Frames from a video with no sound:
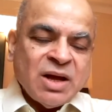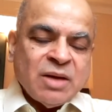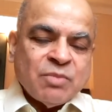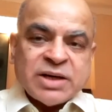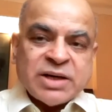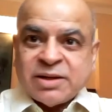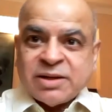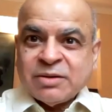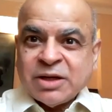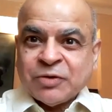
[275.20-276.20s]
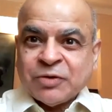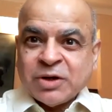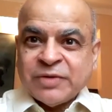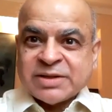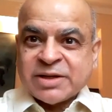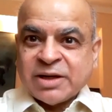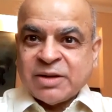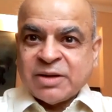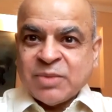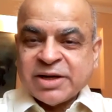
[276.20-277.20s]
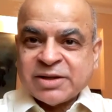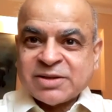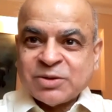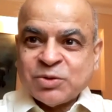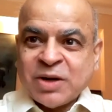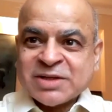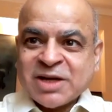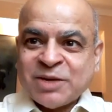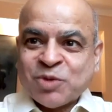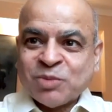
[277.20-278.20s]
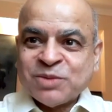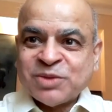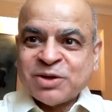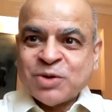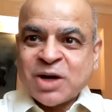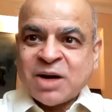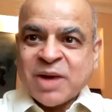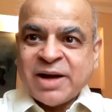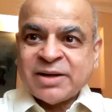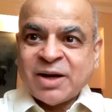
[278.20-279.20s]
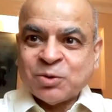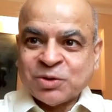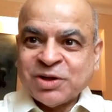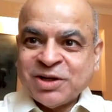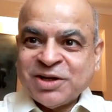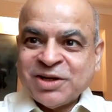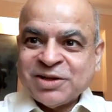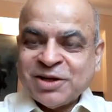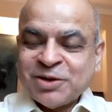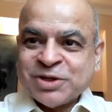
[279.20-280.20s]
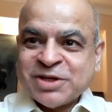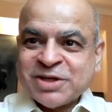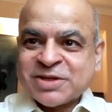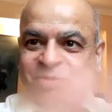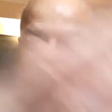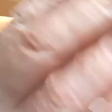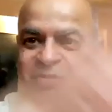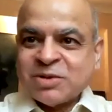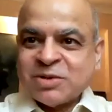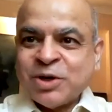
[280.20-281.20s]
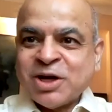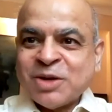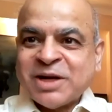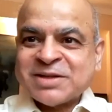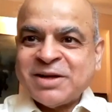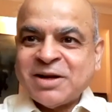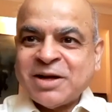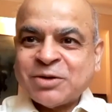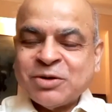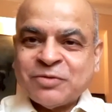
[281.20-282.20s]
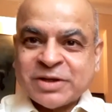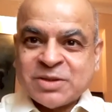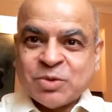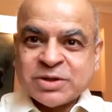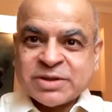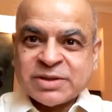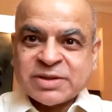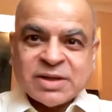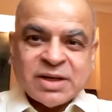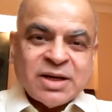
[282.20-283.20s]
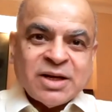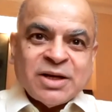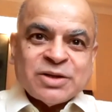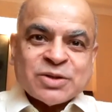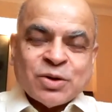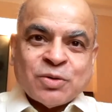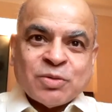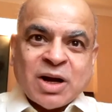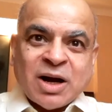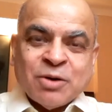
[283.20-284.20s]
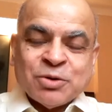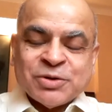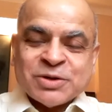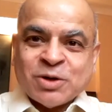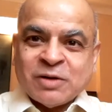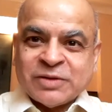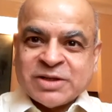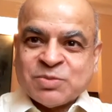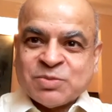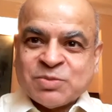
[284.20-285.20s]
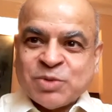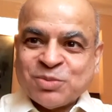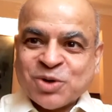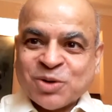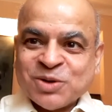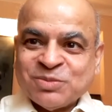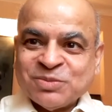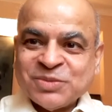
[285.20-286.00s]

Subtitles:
But if you're investing in markets, you have a slight problem. They go up and down. They don't just keep going up nicely like your fixed deposits. So how do you solve this particular problem?